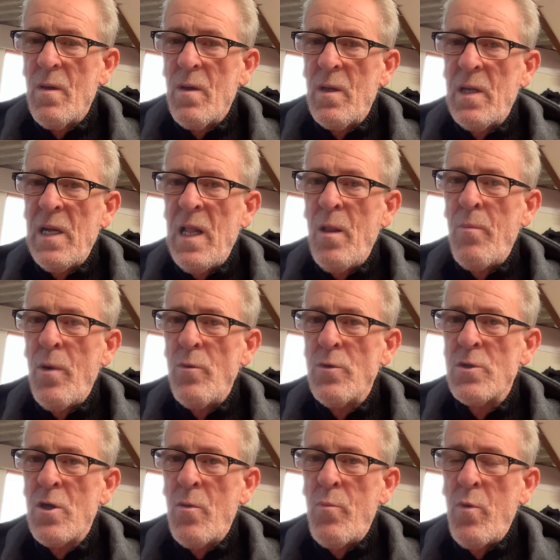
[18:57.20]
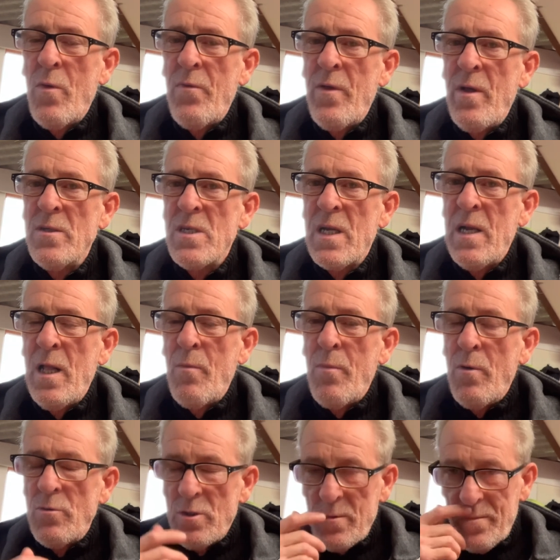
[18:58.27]
Canal boat, the top one there is a canal
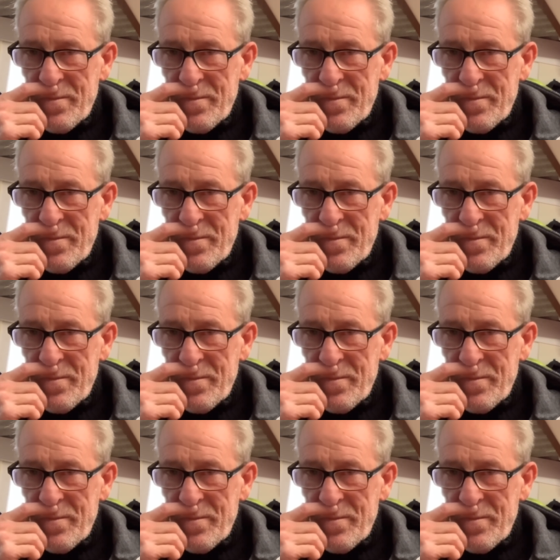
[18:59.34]
boat.